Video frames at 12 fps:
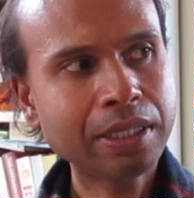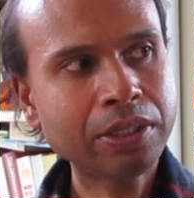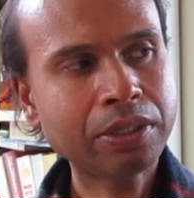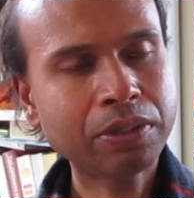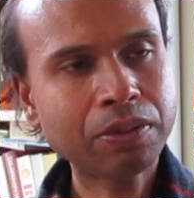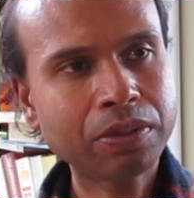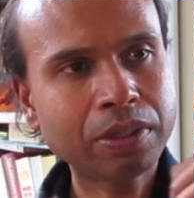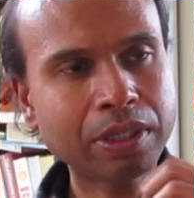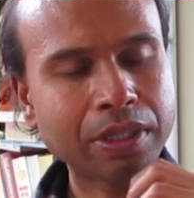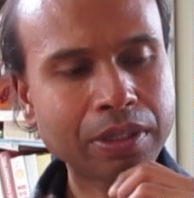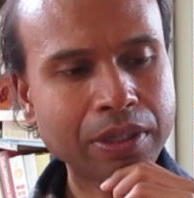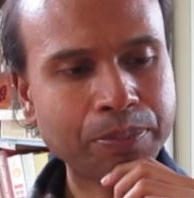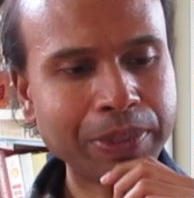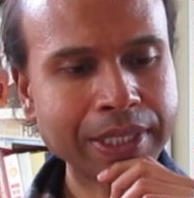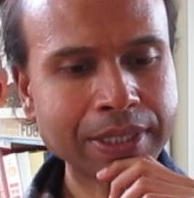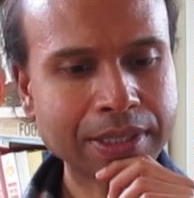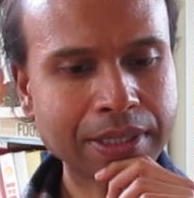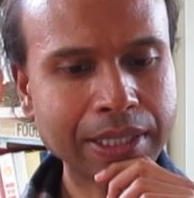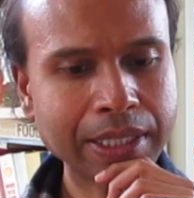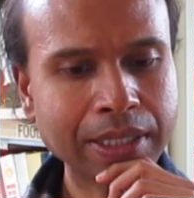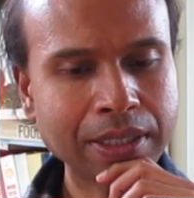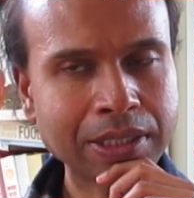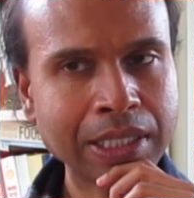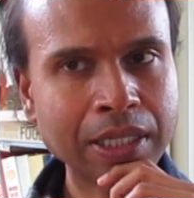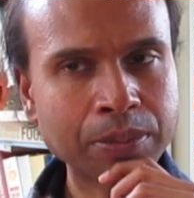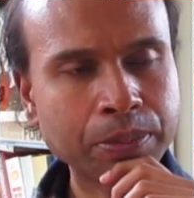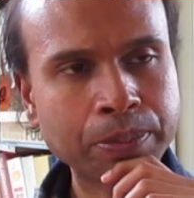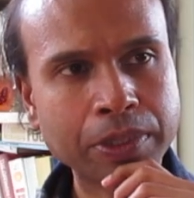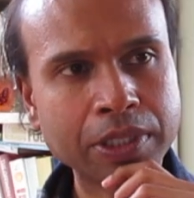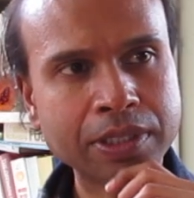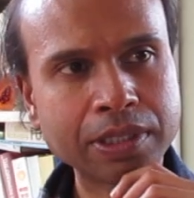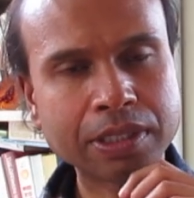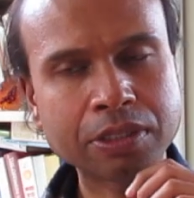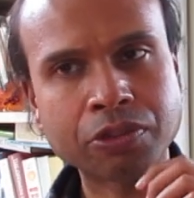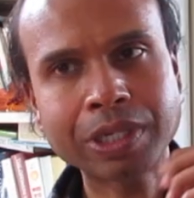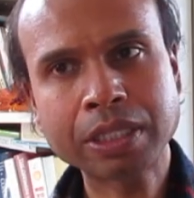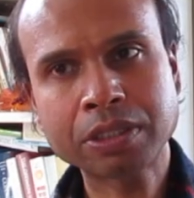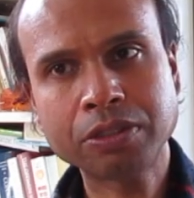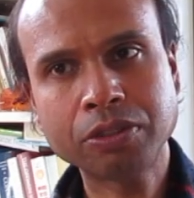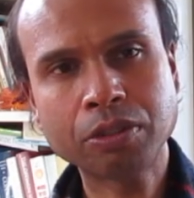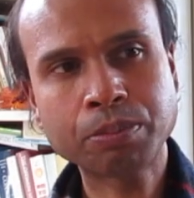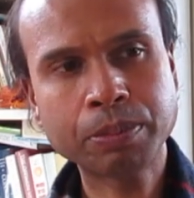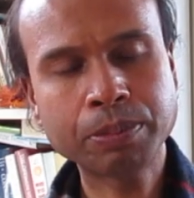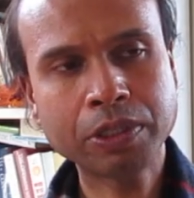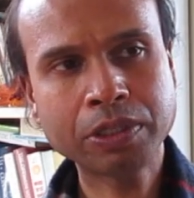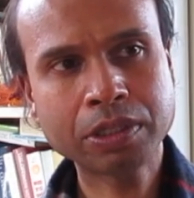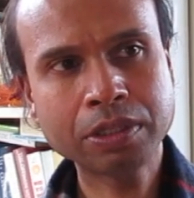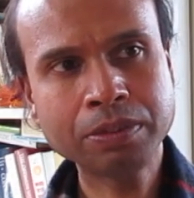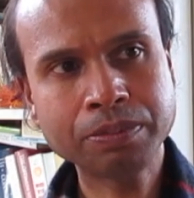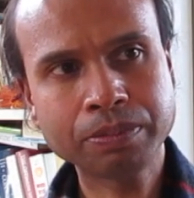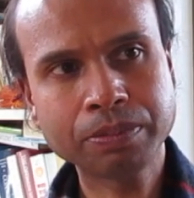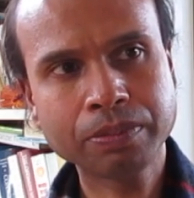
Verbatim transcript: you know, the biggest thing to help a person is attraction, not promotion,